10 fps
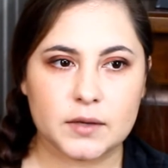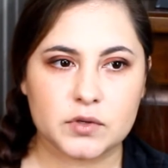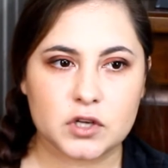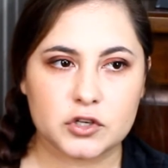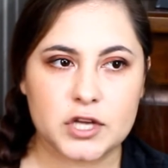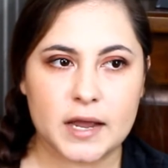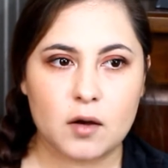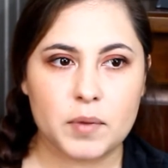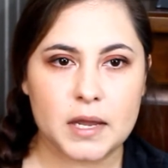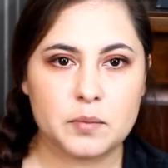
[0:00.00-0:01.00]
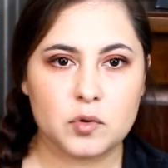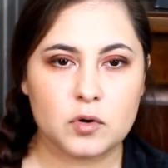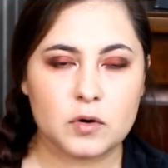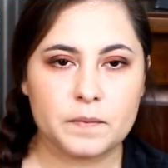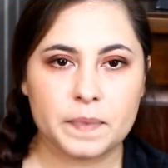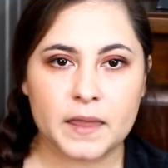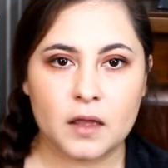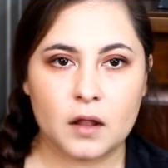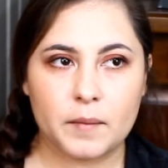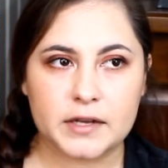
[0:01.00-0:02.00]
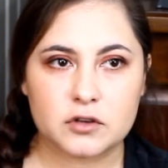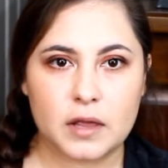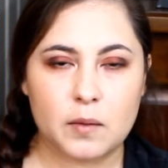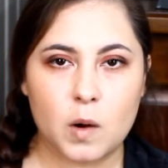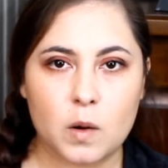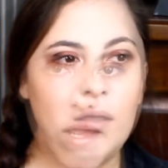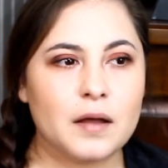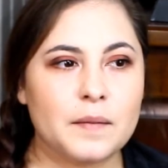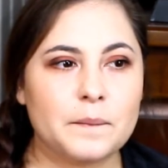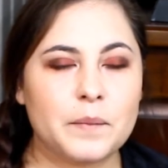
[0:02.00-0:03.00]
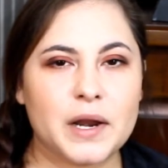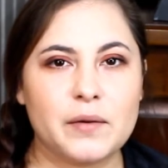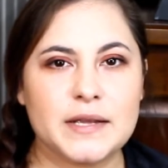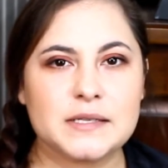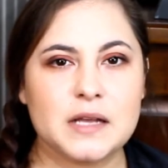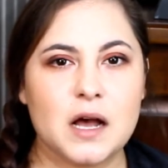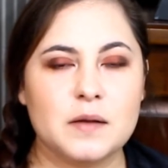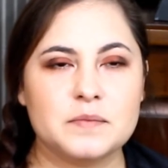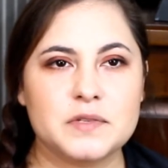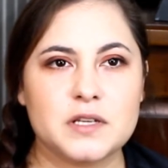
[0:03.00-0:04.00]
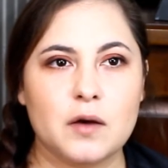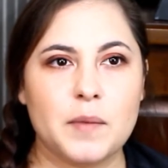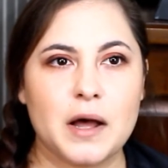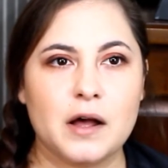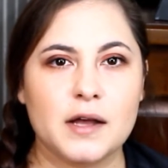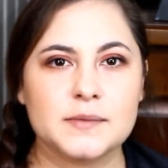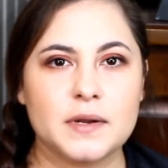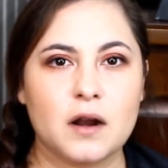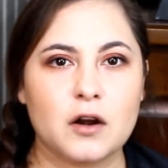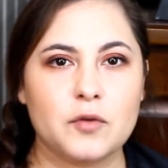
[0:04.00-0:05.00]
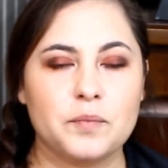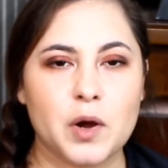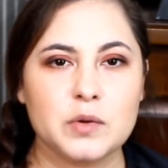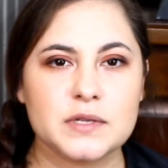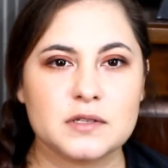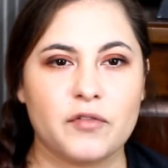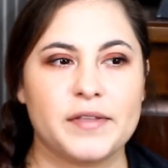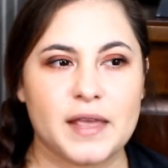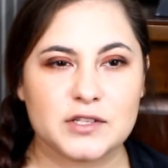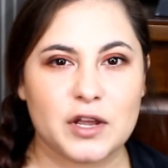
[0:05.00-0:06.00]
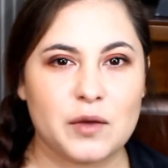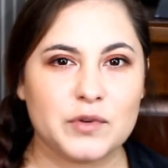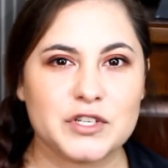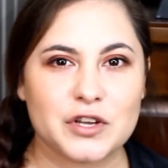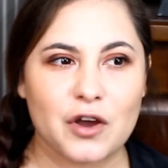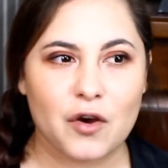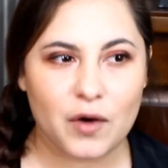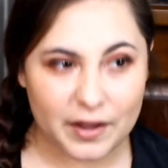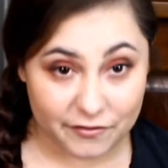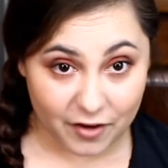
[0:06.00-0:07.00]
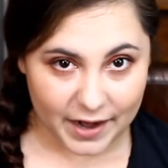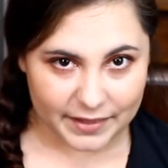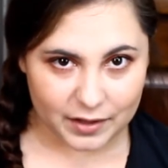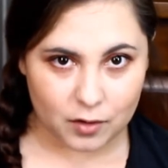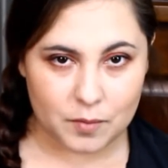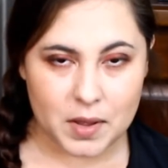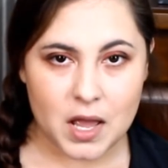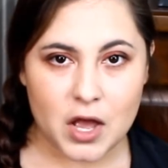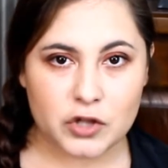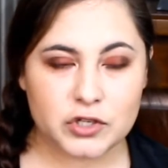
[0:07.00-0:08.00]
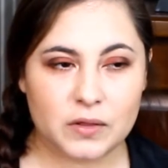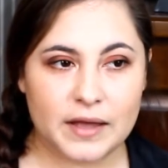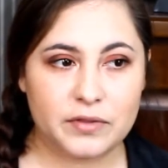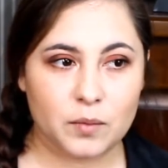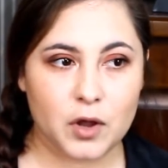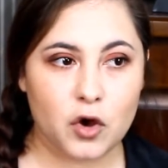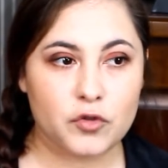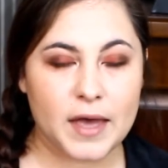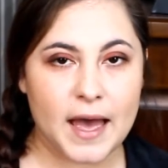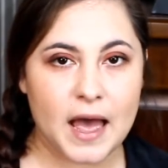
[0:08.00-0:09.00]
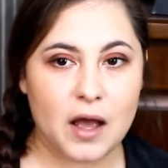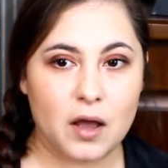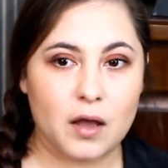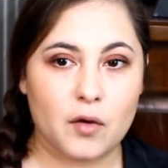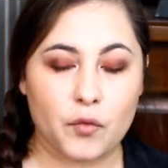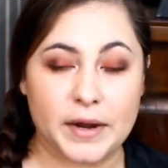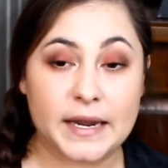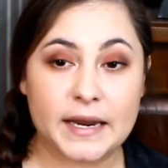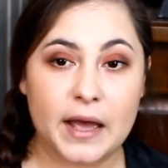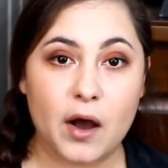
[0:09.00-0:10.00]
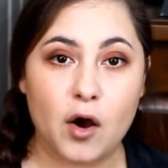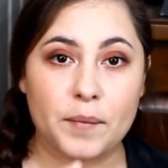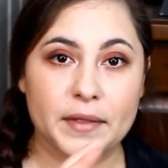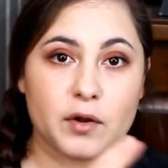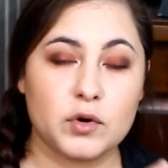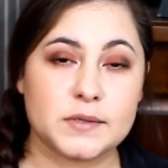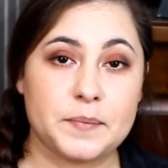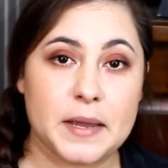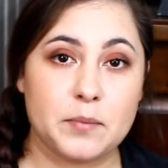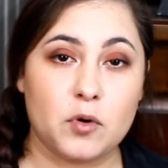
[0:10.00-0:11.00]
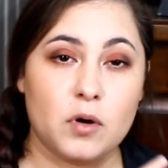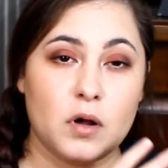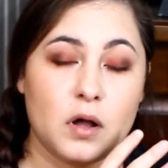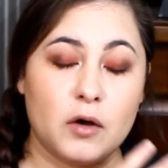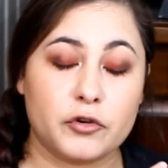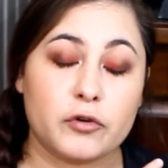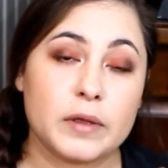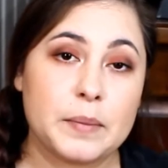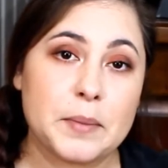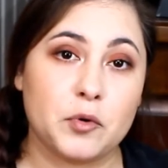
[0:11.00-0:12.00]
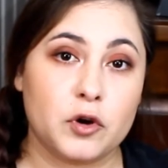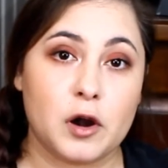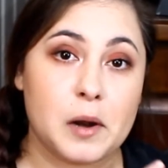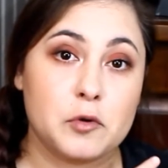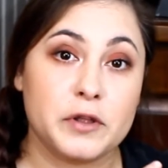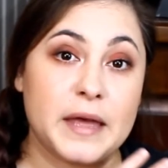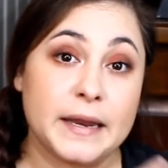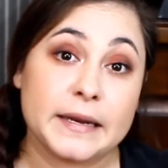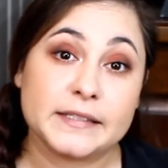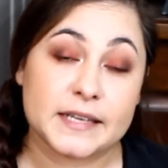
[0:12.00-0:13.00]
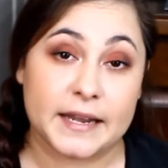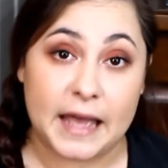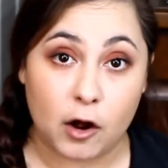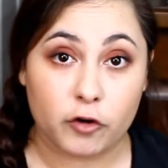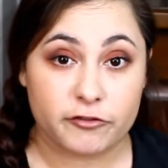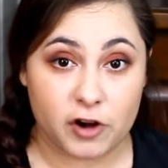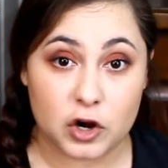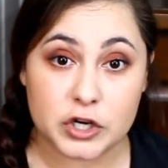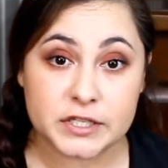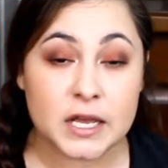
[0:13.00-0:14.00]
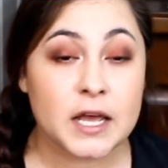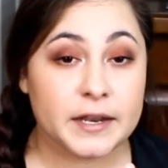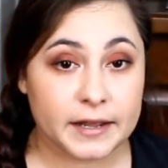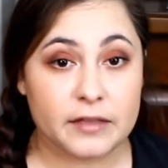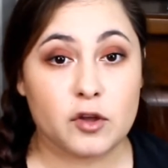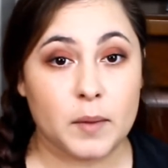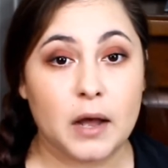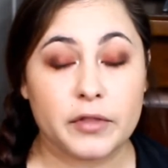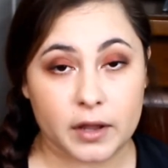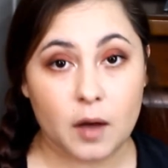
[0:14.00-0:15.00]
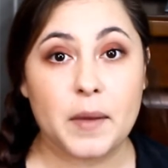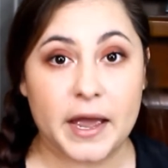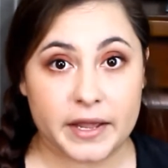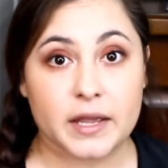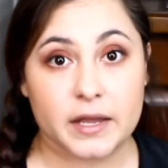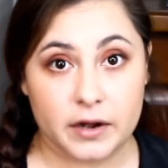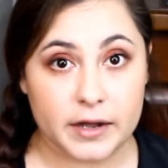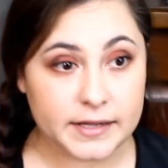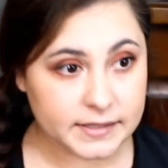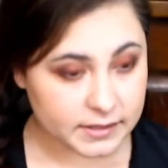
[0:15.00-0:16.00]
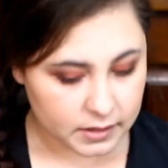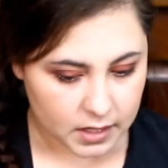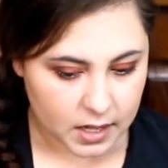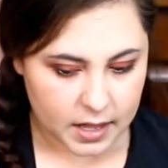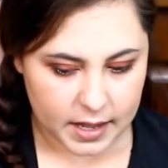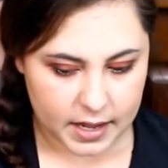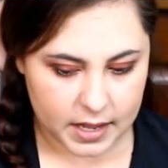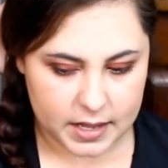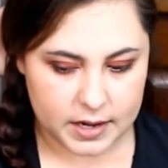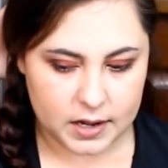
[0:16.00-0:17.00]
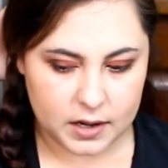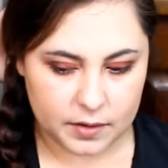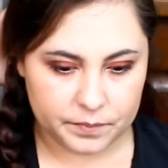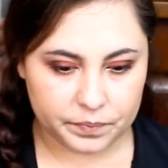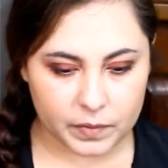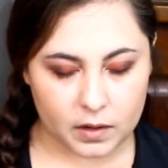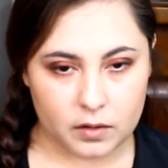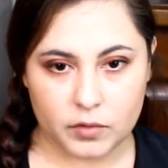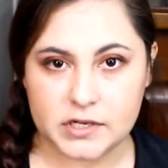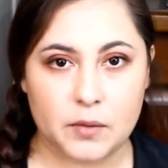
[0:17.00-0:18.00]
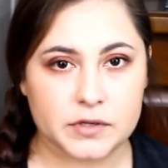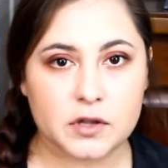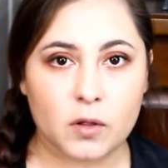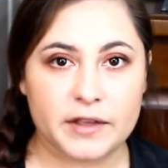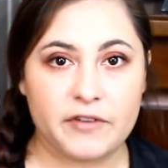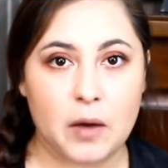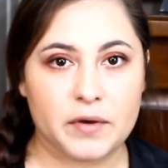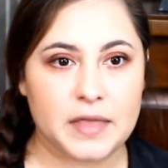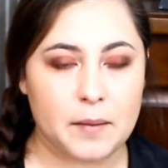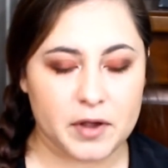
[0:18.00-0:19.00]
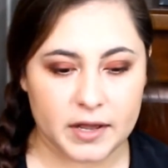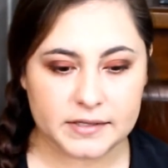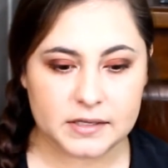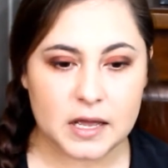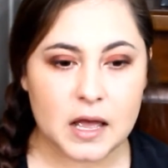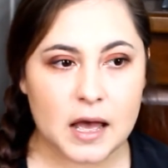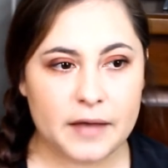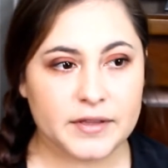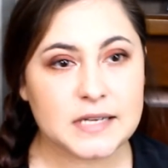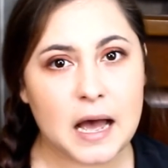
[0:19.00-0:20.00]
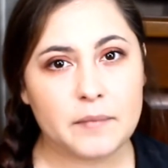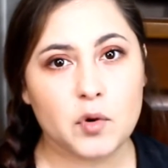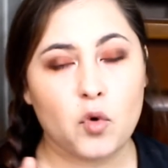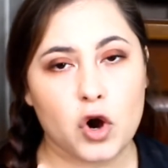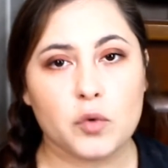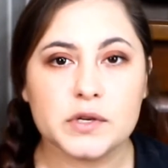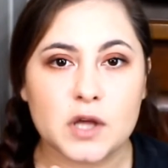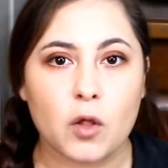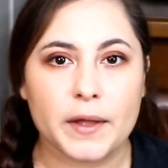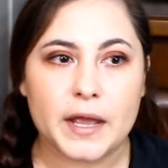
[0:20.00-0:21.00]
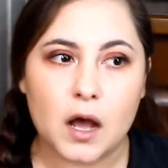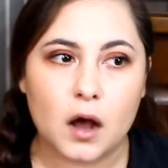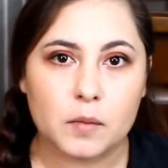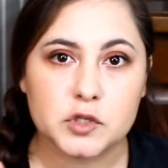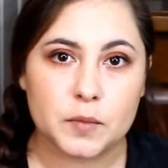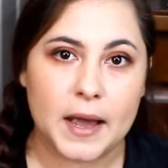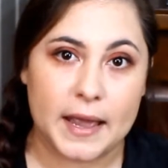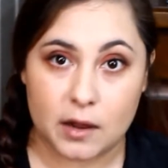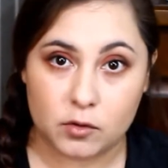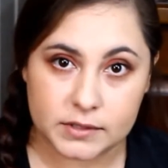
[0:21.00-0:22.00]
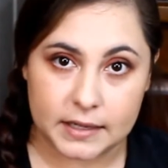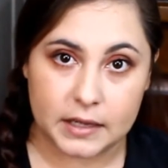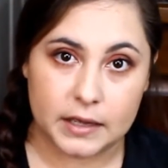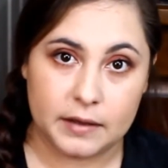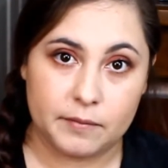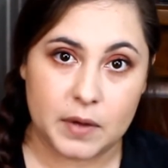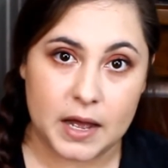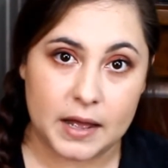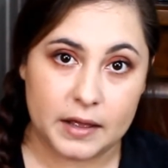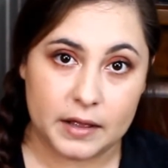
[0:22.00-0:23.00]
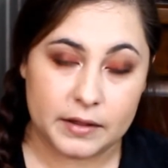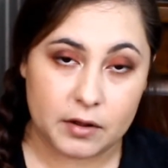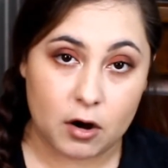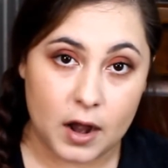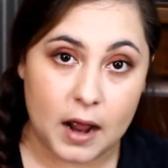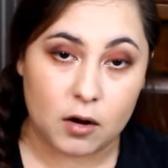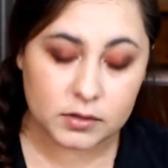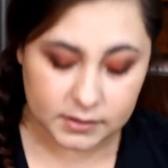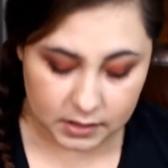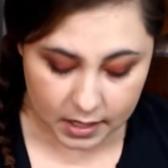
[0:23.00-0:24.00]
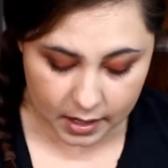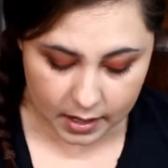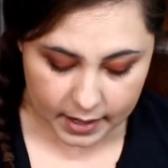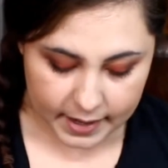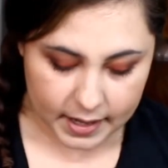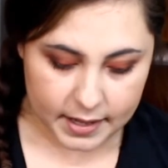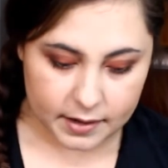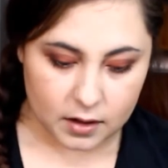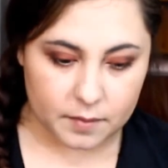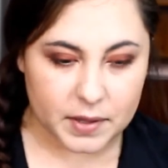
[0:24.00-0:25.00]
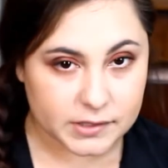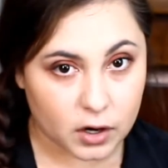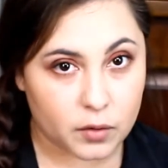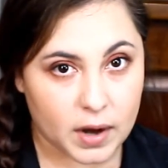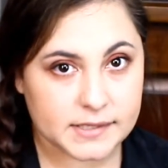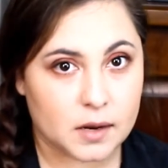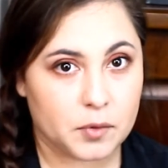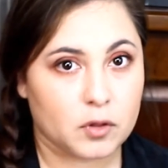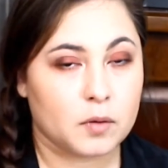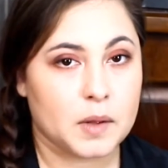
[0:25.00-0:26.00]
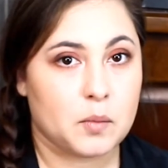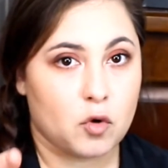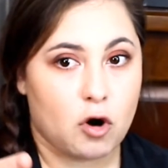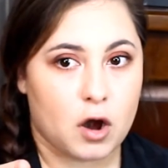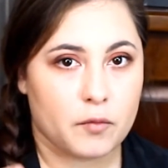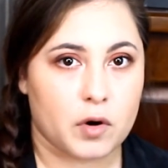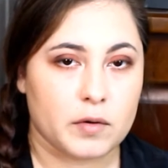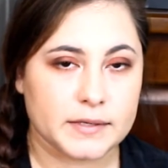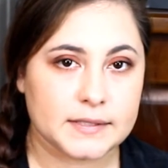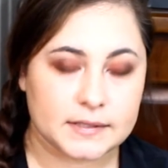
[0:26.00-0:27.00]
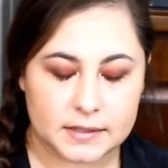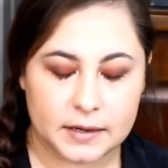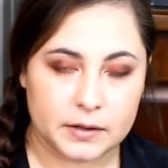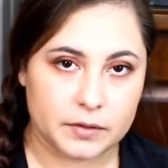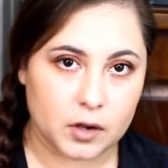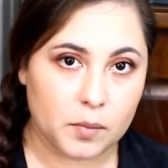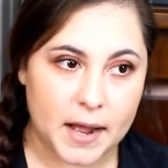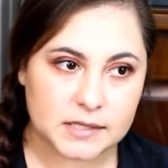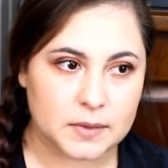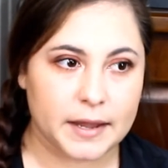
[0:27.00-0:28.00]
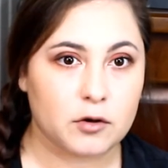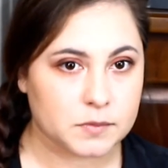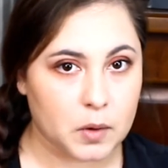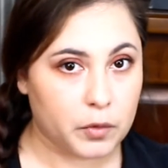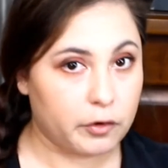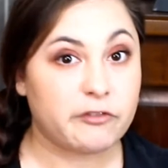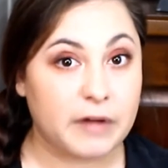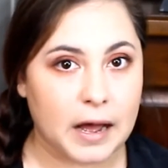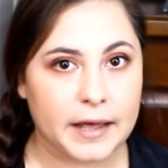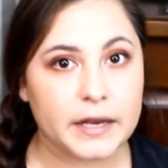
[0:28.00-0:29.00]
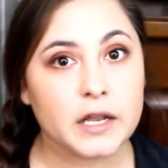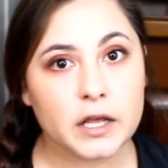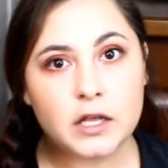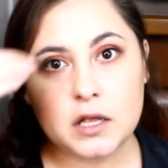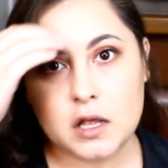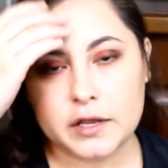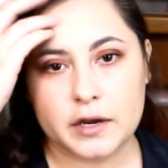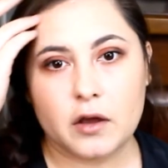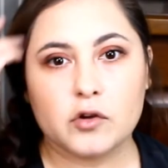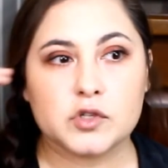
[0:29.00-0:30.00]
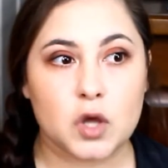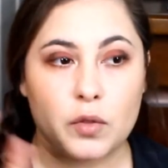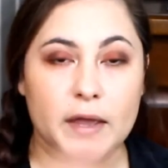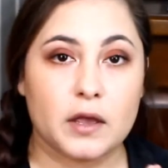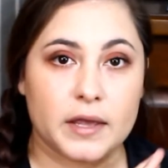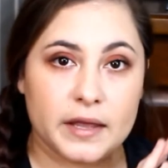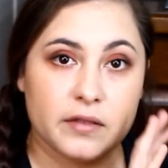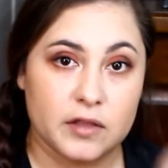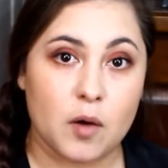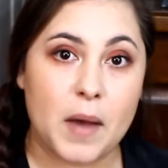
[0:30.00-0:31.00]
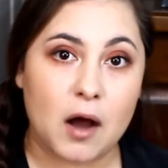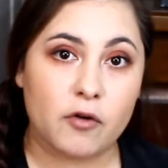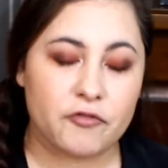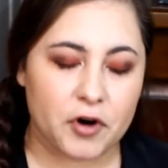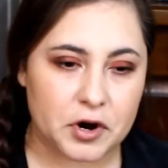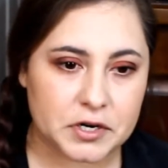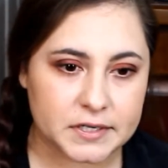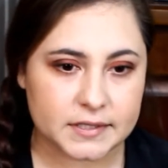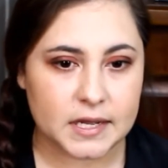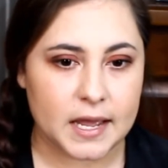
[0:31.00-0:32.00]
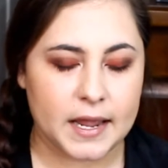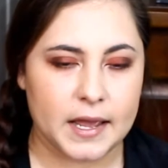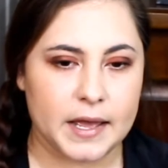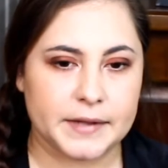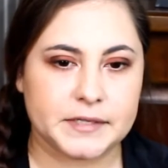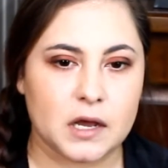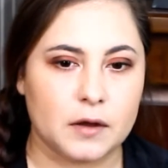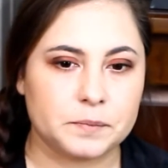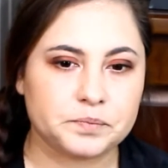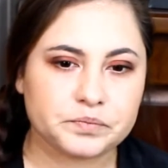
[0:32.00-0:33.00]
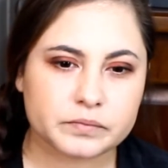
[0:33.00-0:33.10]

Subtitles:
he went to go check on people, make sure they were okay. But anyways, so my husband had boats and stuff like that. So he went to go and find them to let them know that we needed help. And there was people, elderly people in our neighborhood that needed to get out first to get them out, then come back and get us. And which I was totally fine with that, because at the time the water was only up to my ankles in our house. And it started rising up a little bit more where it was getting a little past my ankles, but we were fine, you know, so they could get them out first. And